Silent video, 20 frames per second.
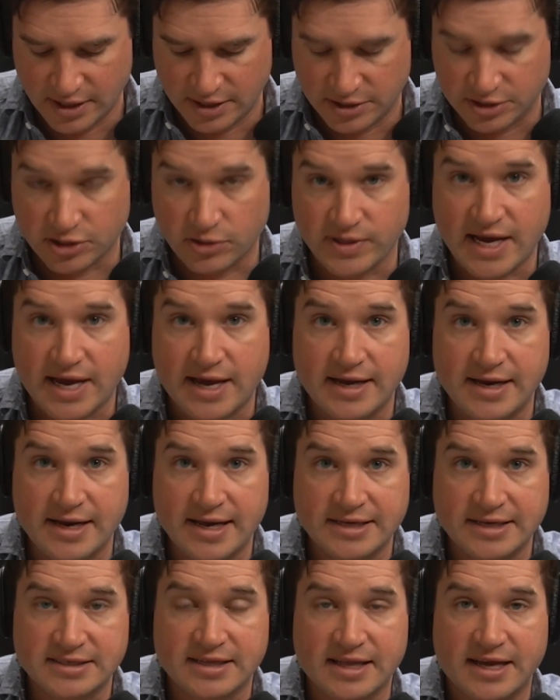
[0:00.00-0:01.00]
So yeah, it
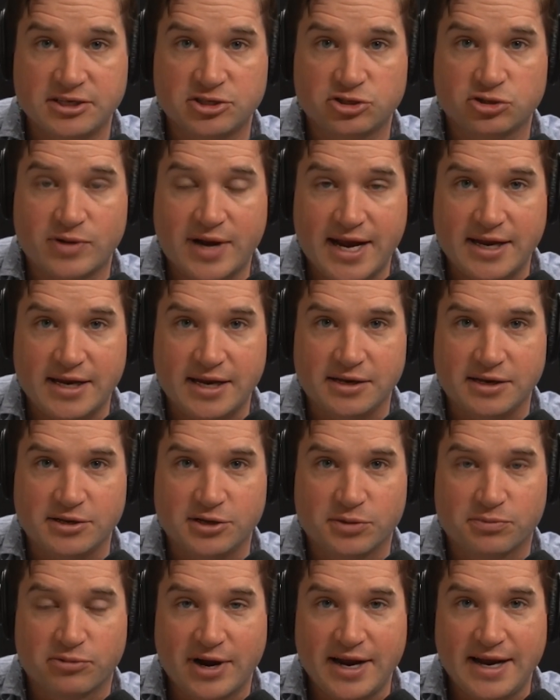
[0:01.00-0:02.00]
is like training.
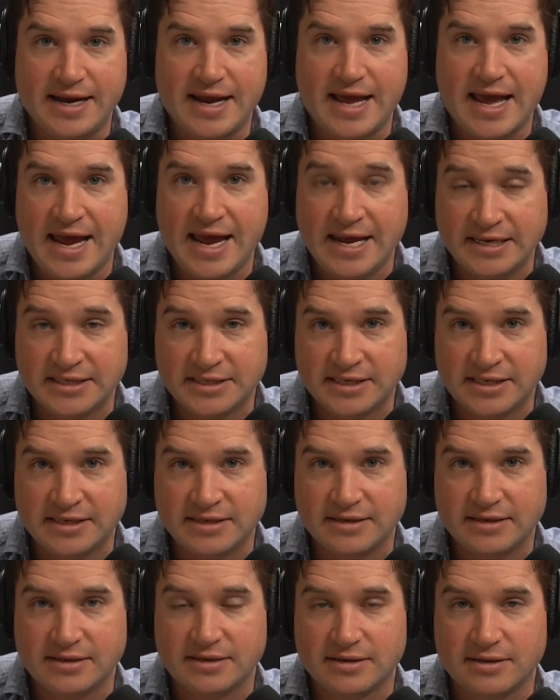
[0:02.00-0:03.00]
Your brain hates
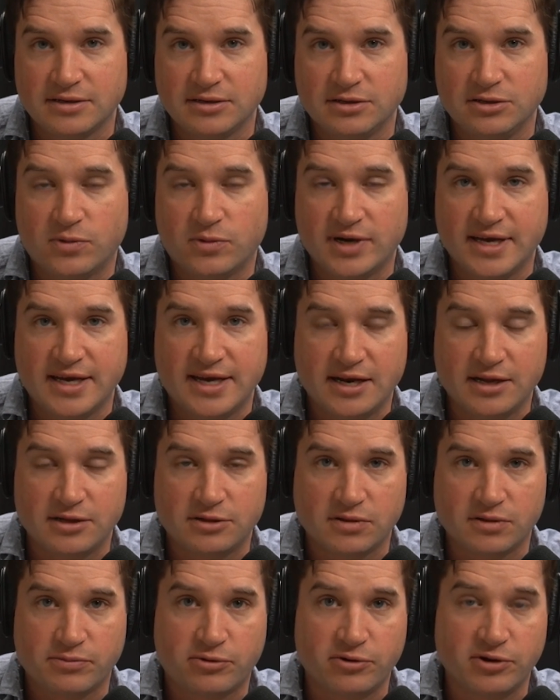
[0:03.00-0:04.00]
it. You want to get it
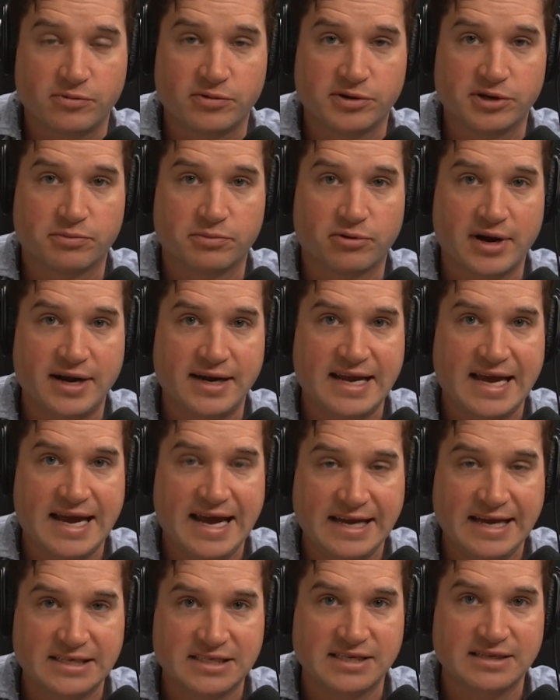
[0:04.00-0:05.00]
to the point where your brain
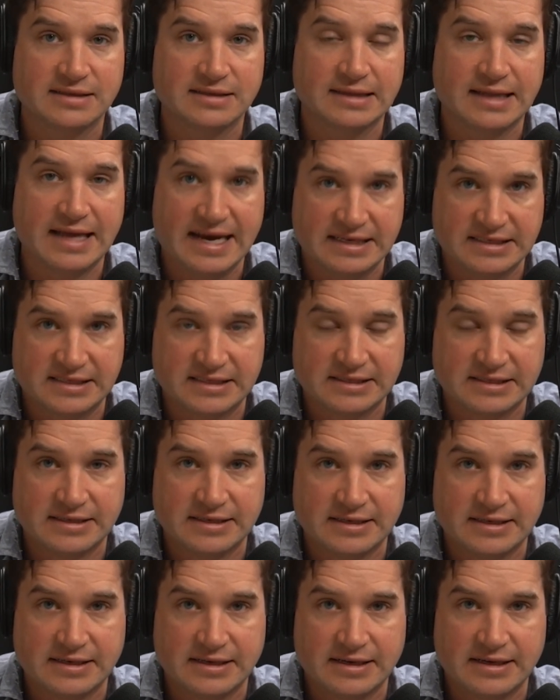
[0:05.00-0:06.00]
hates it less.
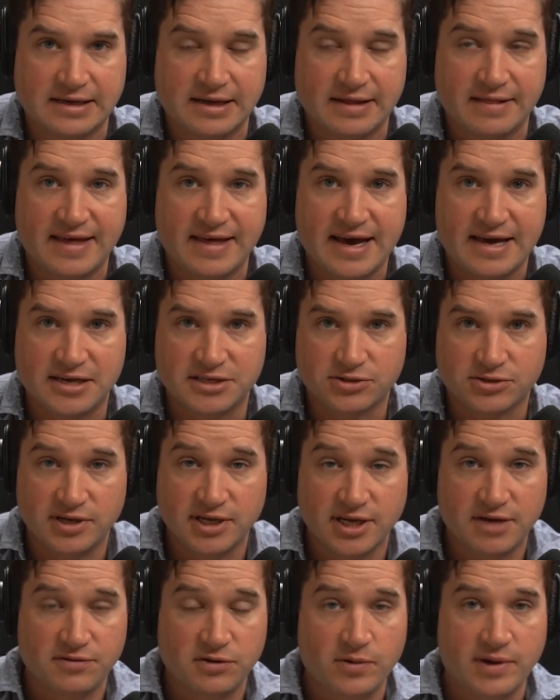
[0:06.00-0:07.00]
That is going to
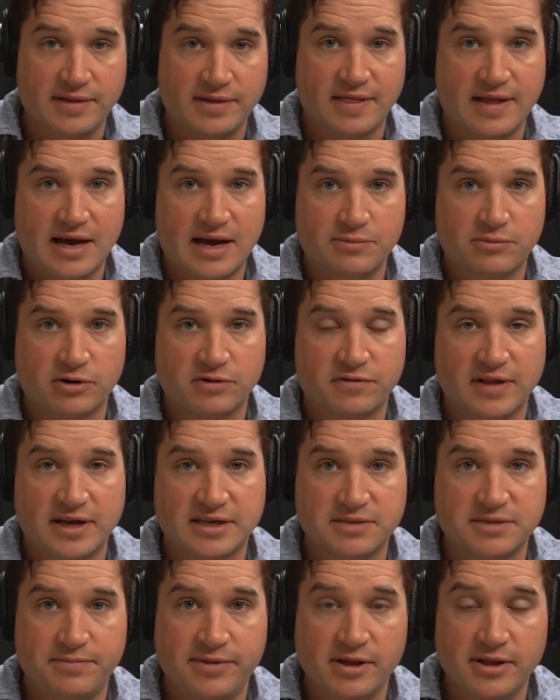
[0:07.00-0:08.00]
give you a lot more
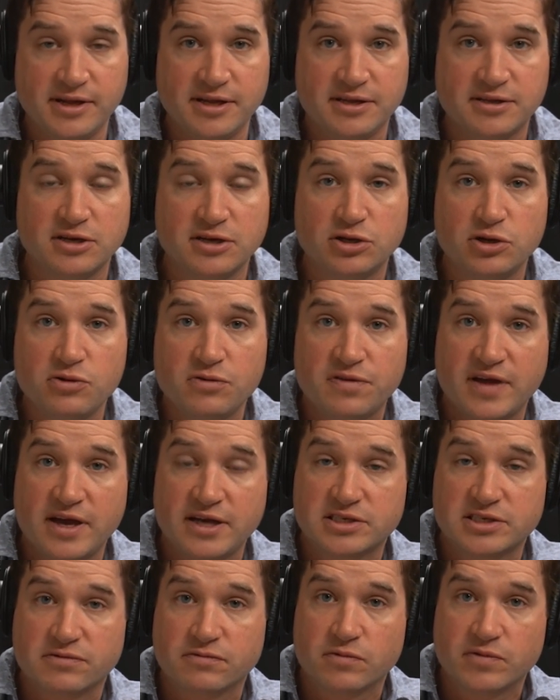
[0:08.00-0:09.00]
flexibility to do
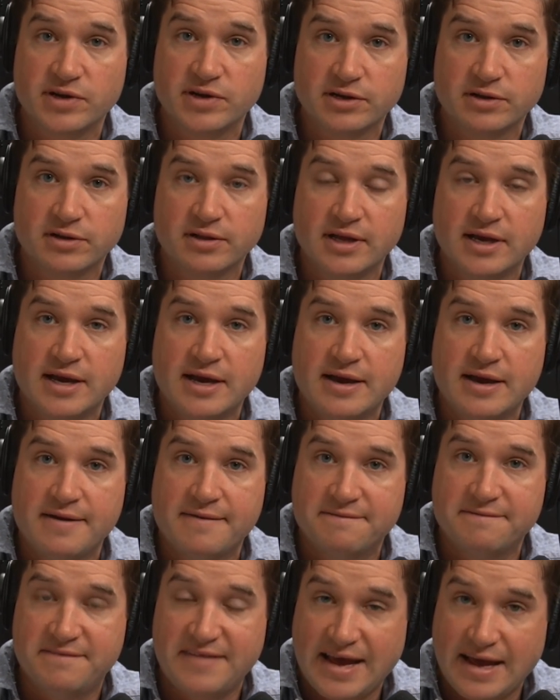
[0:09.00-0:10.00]
things of real
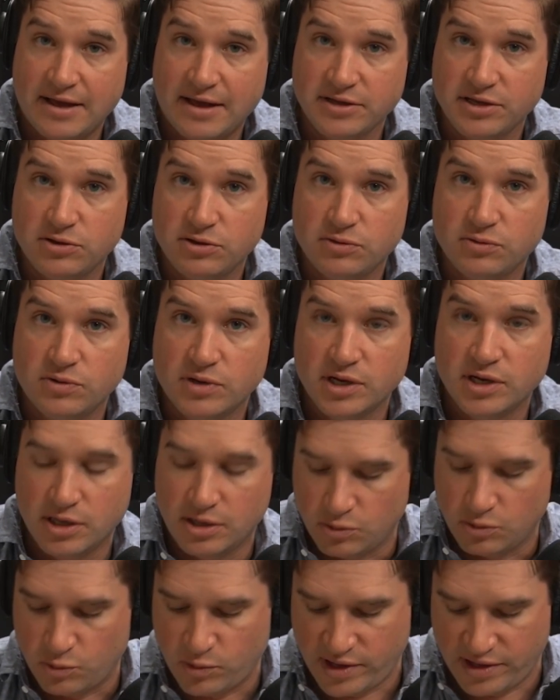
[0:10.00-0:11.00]
value
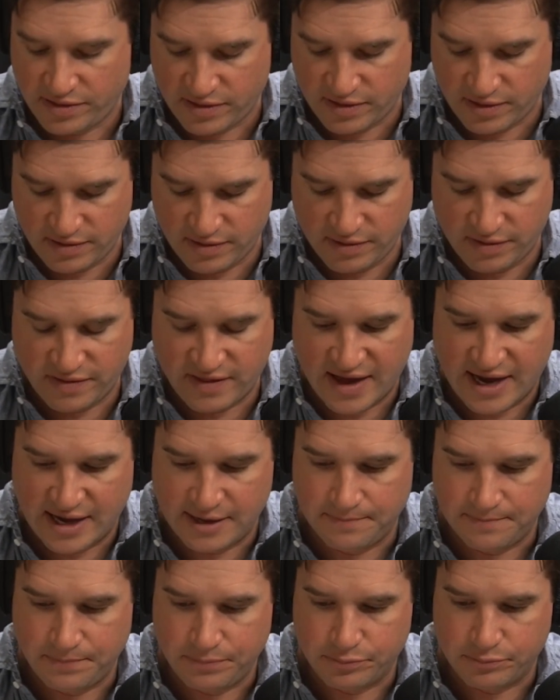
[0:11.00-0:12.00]
with
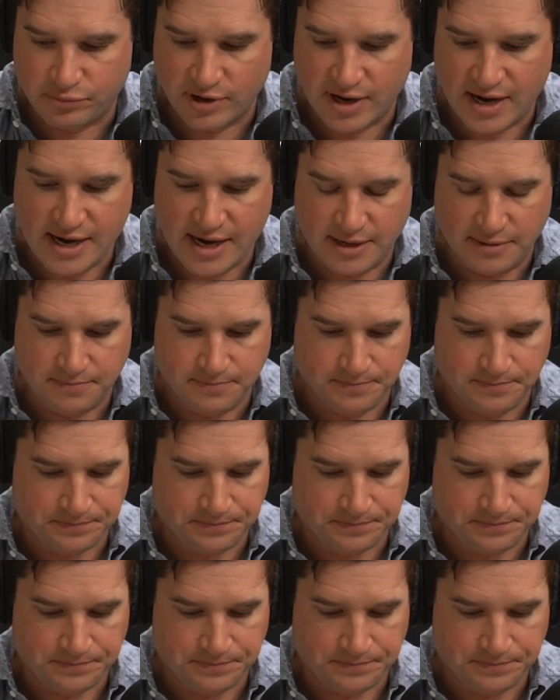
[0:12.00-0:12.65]
that brain.